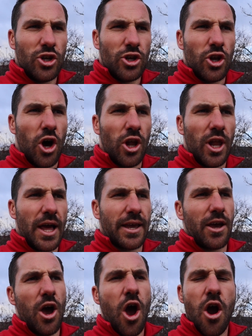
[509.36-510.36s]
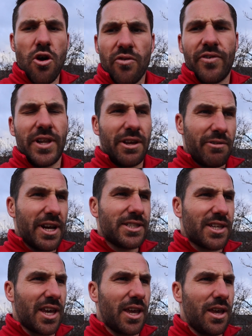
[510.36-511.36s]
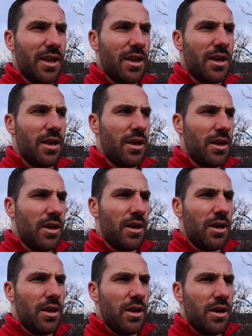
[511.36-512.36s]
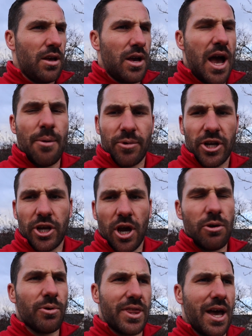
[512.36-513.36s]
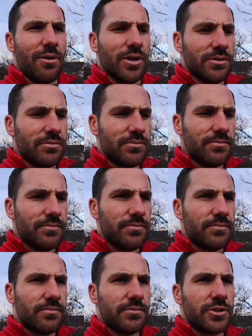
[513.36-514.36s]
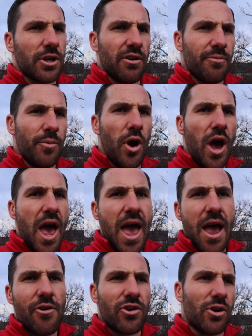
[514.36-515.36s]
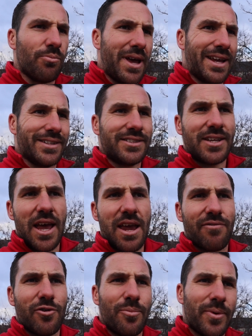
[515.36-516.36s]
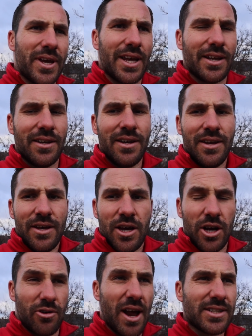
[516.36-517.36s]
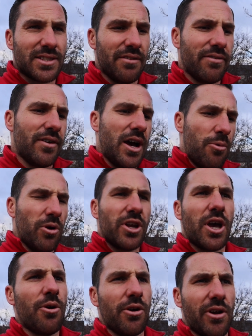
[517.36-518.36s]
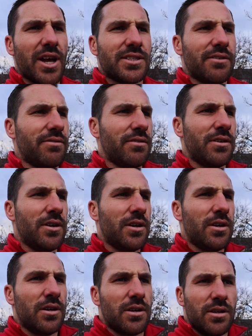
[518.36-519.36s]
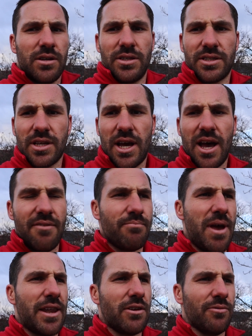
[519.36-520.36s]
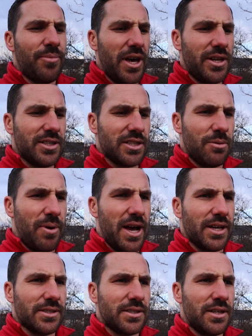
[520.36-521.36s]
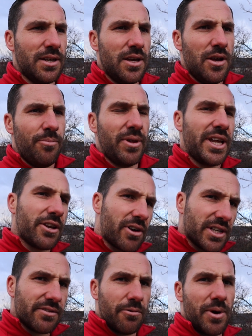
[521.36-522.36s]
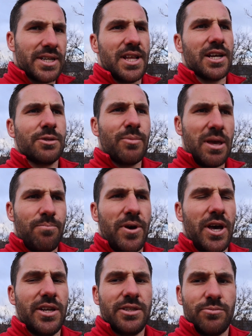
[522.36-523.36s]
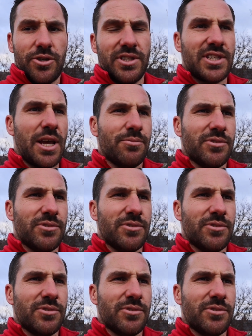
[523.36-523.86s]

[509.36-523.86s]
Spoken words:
not like overly risky, I'm going to go with that one. So if I'm erring on being safe or being aggressive, I want to go aggressive, because I haven't made enough birdies in the past. Played aggressive at West Lancs, made birdies, and doing the same